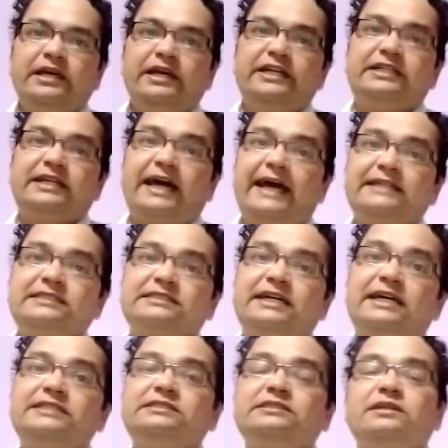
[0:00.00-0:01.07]
It acts
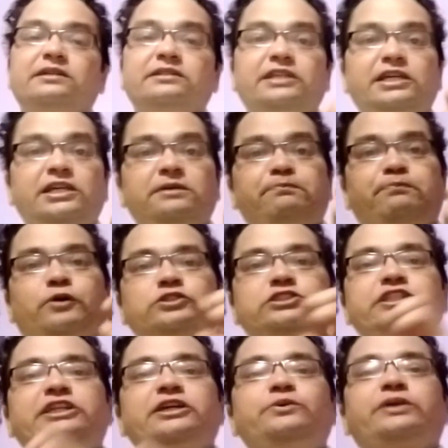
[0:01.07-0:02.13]
as the
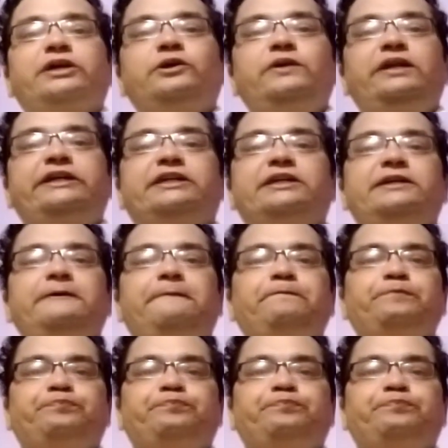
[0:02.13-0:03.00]
positive regulator